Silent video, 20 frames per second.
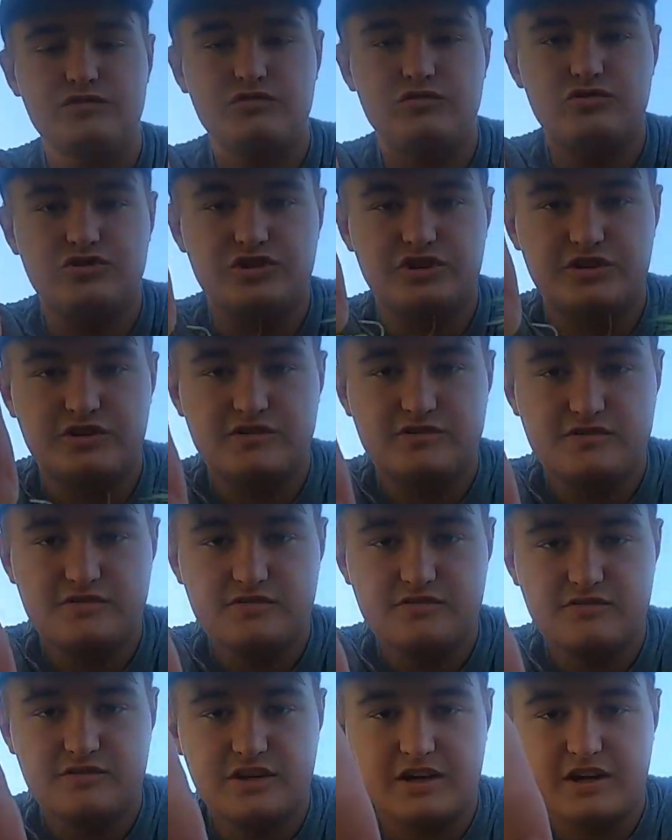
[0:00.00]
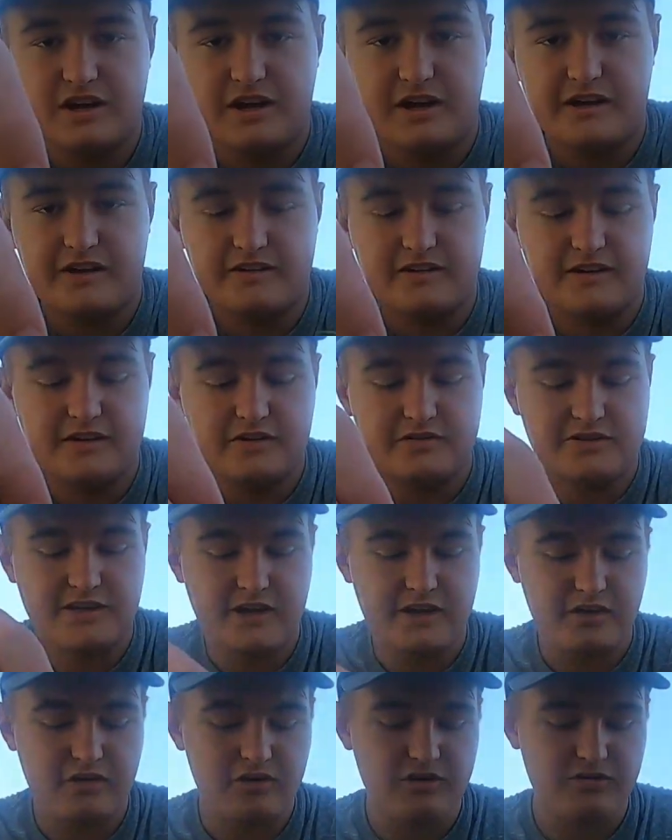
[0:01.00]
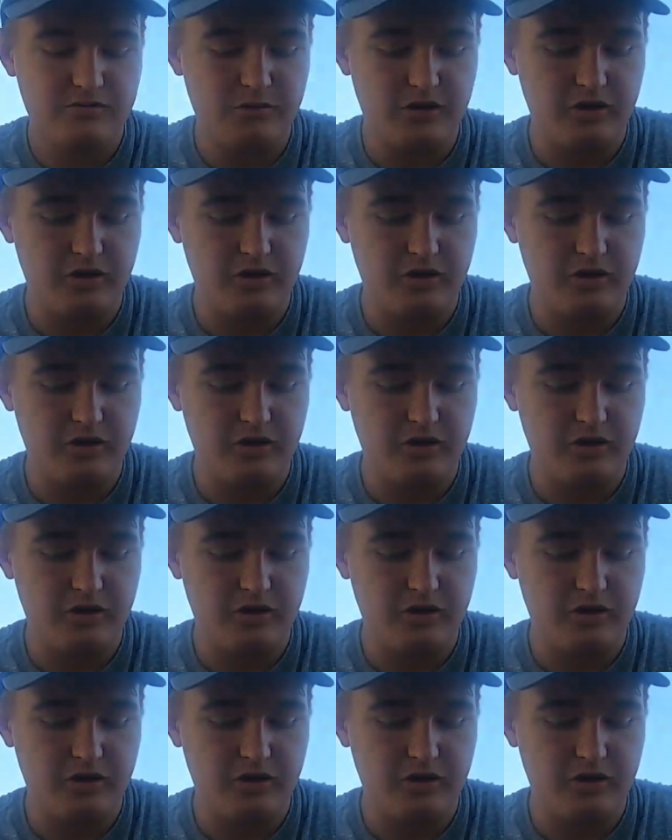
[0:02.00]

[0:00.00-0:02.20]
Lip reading: 2 jigs that I could either tie on as